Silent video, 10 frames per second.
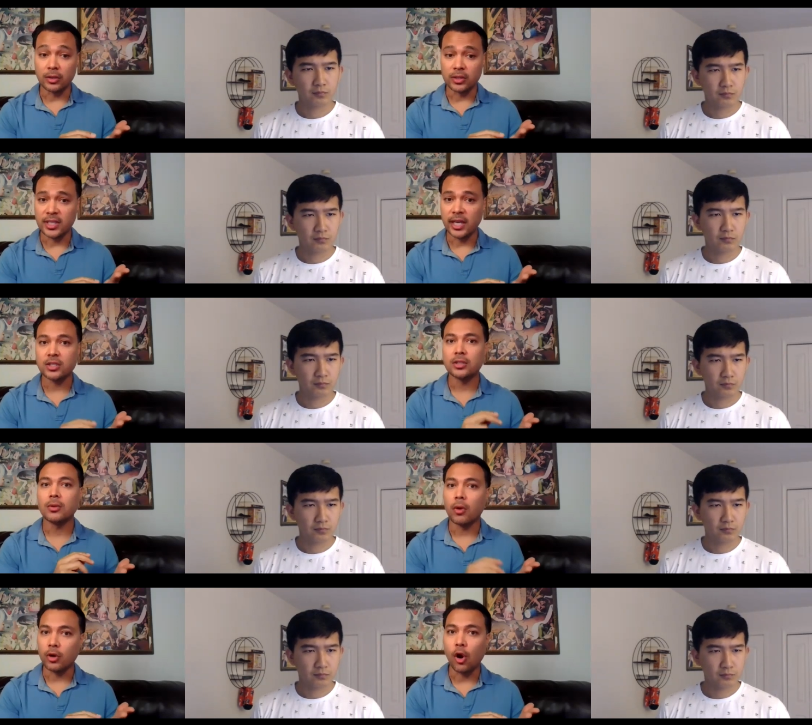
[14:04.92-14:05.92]
Speaker 1: either text
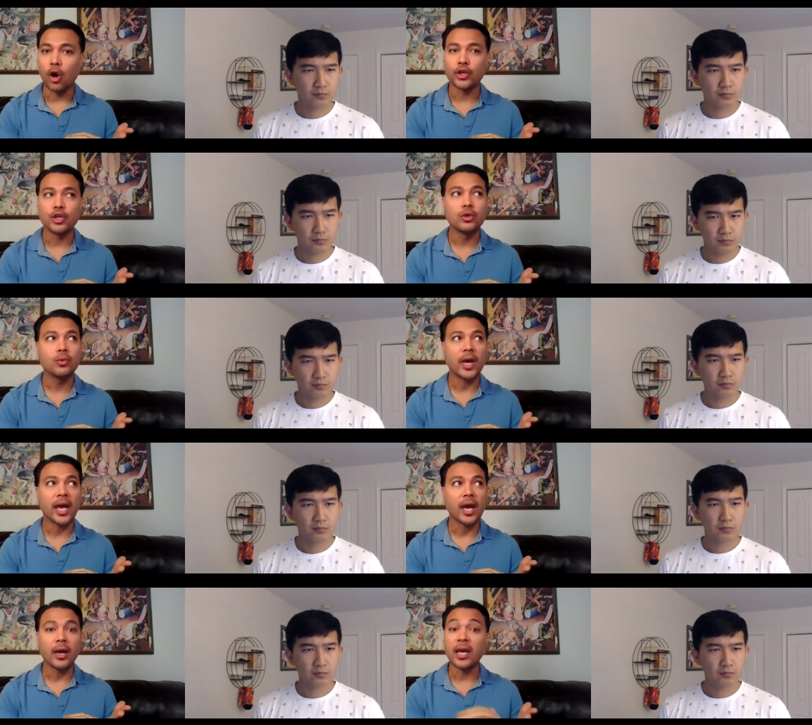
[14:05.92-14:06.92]
you or call you
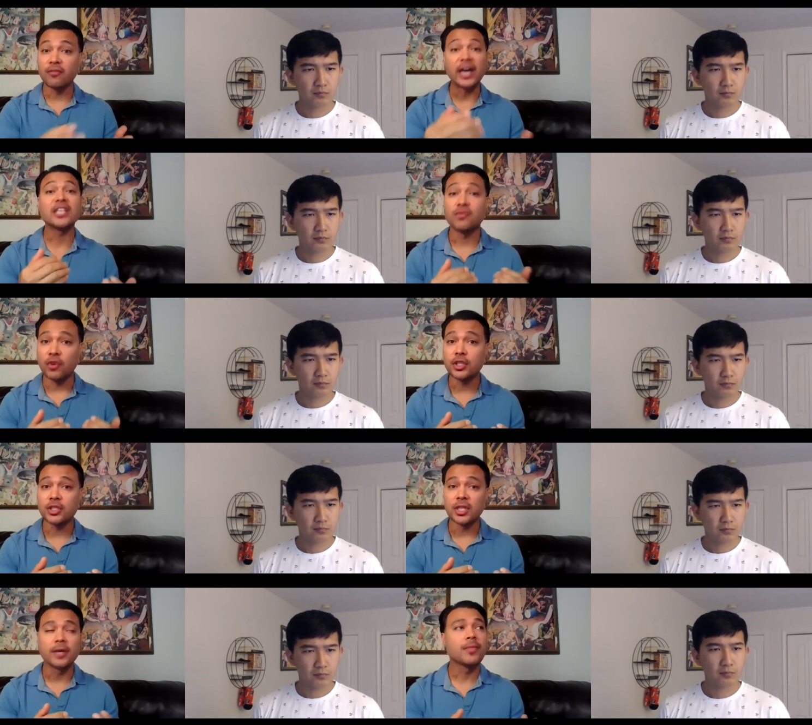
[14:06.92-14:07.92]
and vice
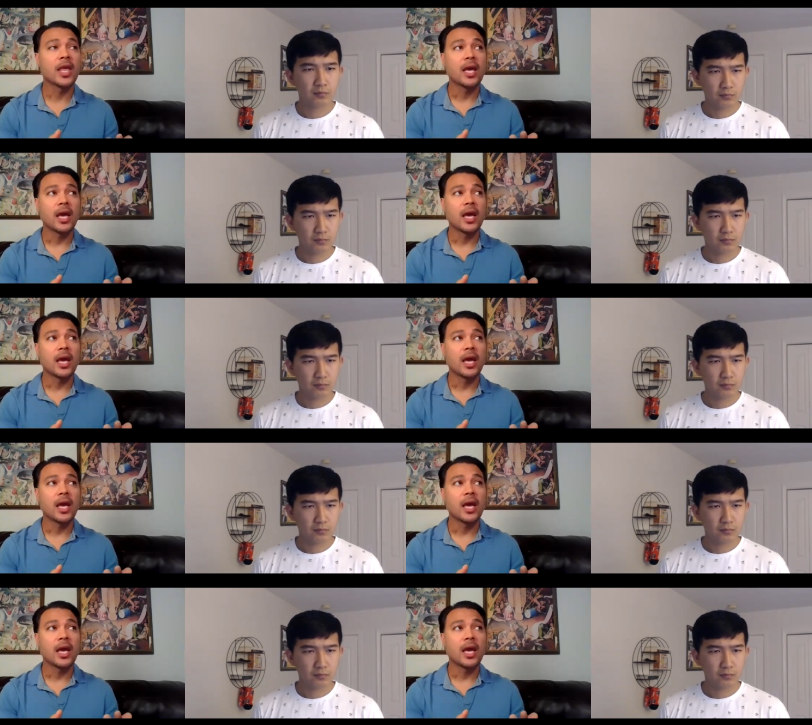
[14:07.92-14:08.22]
versa.